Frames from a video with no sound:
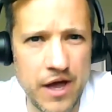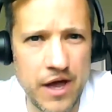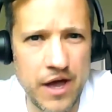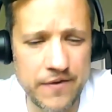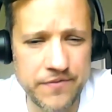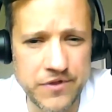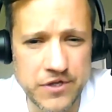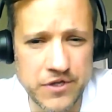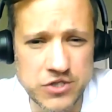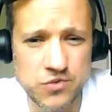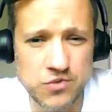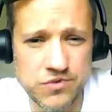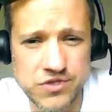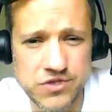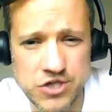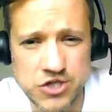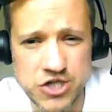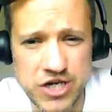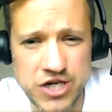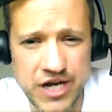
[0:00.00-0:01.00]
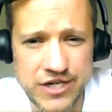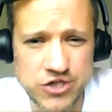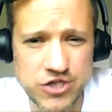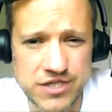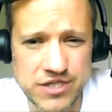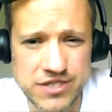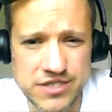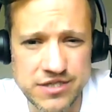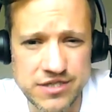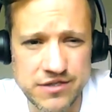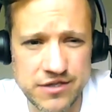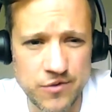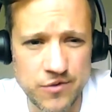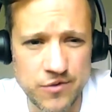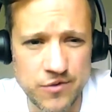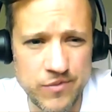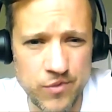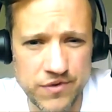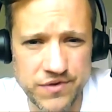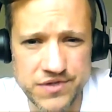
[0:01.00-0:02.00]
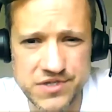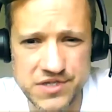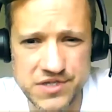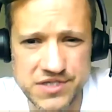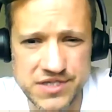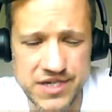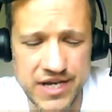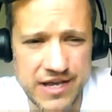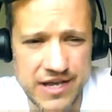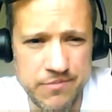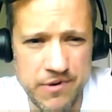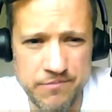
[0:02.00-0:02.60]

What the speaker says: the sorts of changes that we want to see.